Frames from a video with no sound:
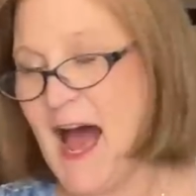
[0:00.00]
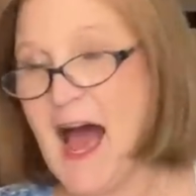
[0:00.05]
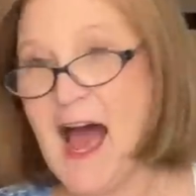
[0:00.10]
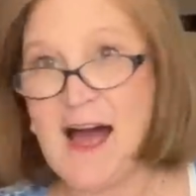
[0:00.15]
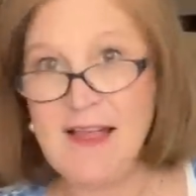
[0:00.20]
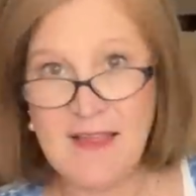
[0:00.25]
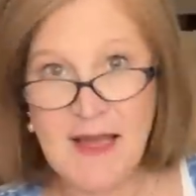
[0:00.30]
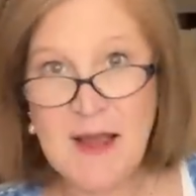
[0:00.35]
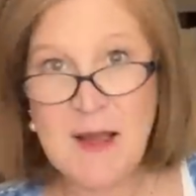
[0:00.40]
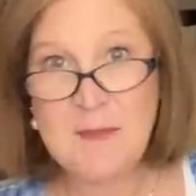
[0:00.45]
I
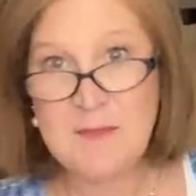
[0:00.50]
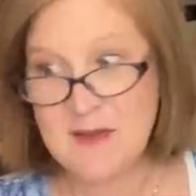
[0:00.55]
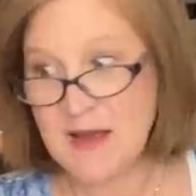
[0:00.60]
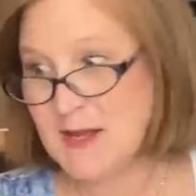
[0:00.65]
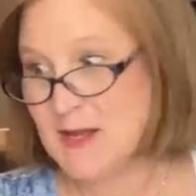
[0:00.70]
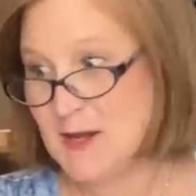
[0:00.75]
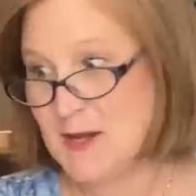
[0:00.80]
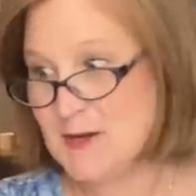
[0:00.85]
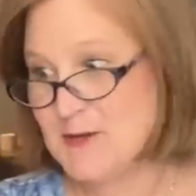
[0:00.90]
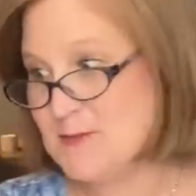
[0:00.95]
like a big,
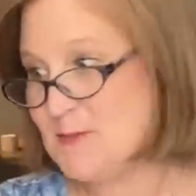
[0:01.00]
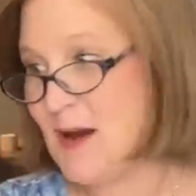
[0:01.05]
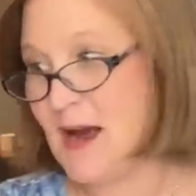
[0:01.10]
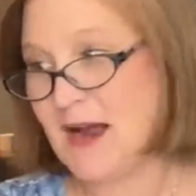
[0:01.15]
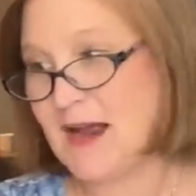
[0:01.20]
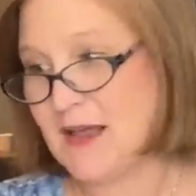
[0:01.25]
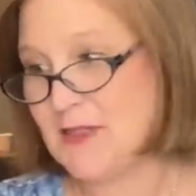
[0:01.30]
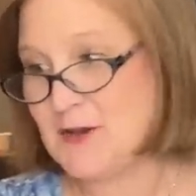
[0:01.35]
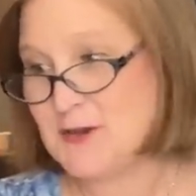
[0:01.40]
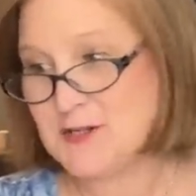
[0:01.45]
huge
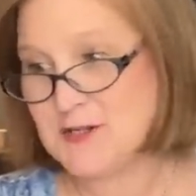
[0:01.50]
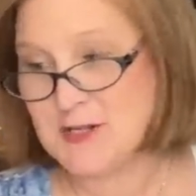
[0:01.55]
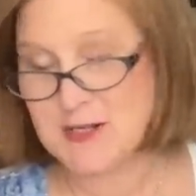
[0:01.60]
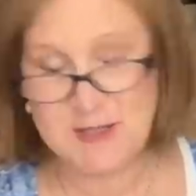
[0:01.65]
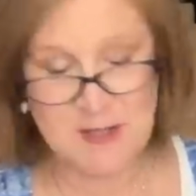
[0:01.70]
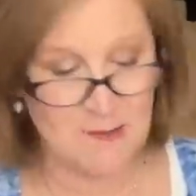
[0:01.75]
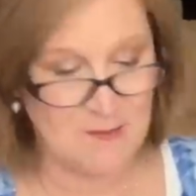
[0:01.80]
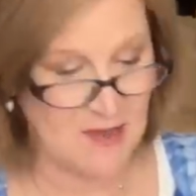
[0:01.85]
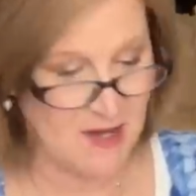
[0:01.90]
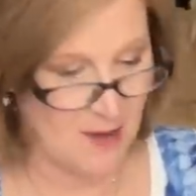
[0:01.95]
mug. There's just
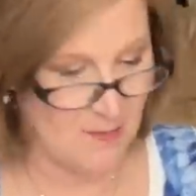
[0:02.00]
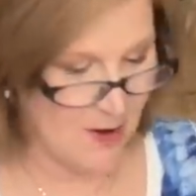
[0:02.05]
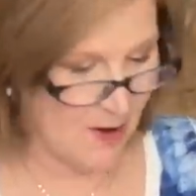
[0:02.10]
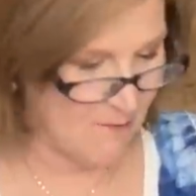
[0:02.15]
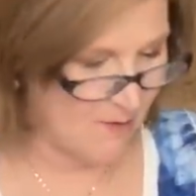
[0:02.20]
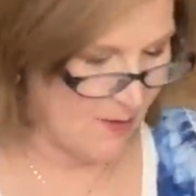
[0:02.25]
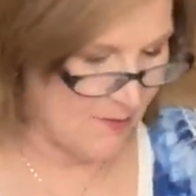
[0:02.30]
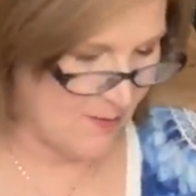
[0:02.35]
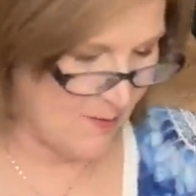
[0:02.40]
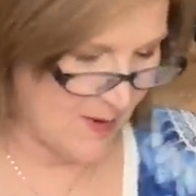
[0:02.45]
something about
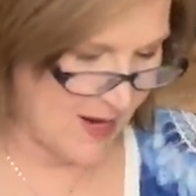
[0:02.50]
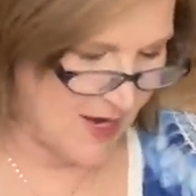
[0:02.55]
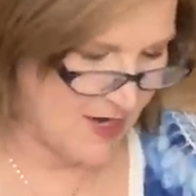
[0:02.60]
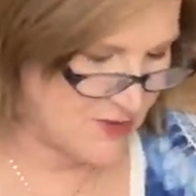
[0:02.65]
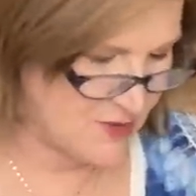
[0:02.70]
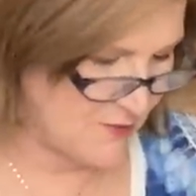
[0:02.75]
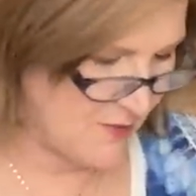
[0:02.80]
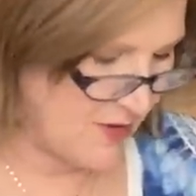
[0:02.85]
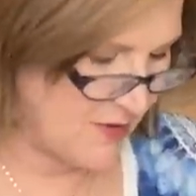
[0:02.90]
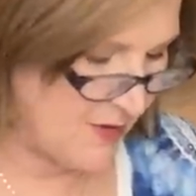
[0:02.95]
wrapping my
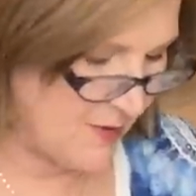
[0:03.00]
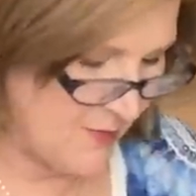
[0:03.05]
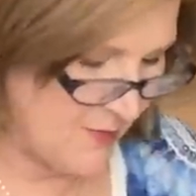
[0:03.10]
hands around it.